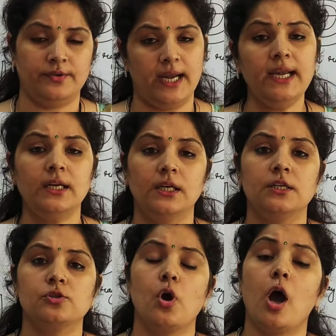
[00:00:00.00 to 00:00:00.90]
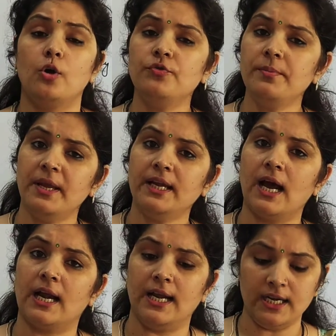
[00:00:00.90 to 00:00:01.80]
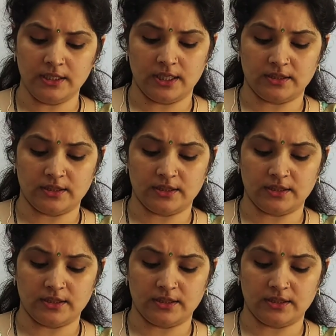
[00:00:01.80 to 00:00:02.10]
right? So how do we make garland?